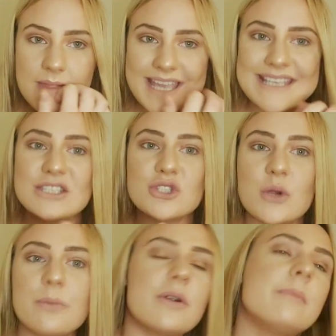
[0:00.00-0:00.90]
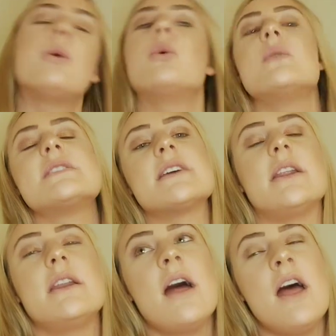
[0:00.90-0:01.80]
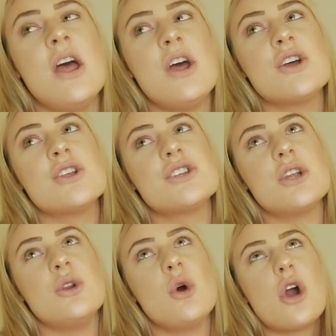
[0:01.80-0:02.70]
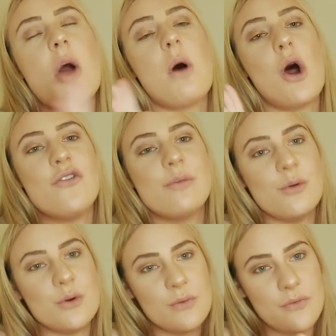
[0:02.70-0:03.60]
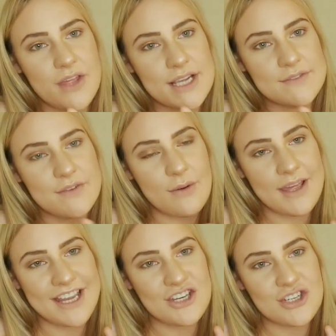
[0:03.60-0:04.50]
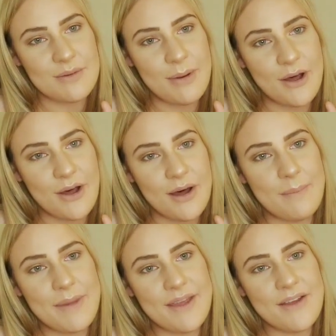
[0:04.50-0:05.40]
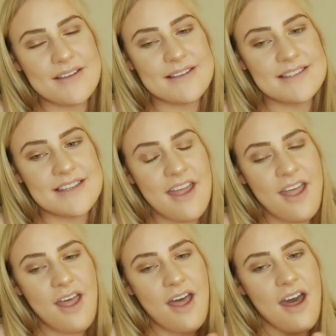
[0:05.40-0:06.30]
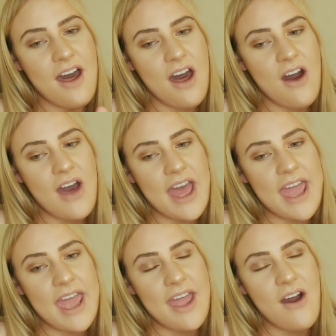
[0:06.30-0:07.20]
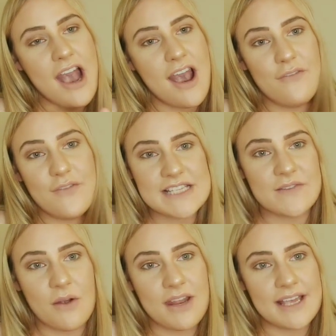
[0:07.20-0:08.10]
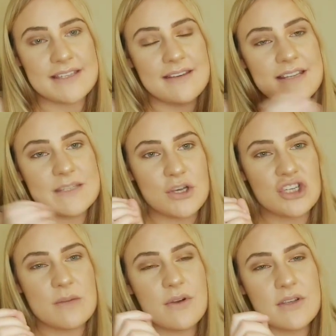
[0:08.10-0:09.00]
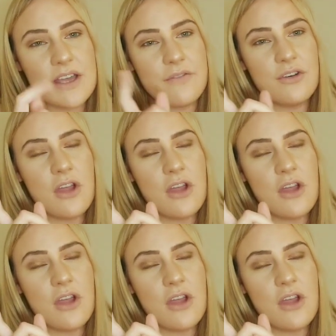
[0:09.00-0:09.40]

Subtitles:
it's super important to not go overboard with the exfoliation part, because I love exfoliating, especially because I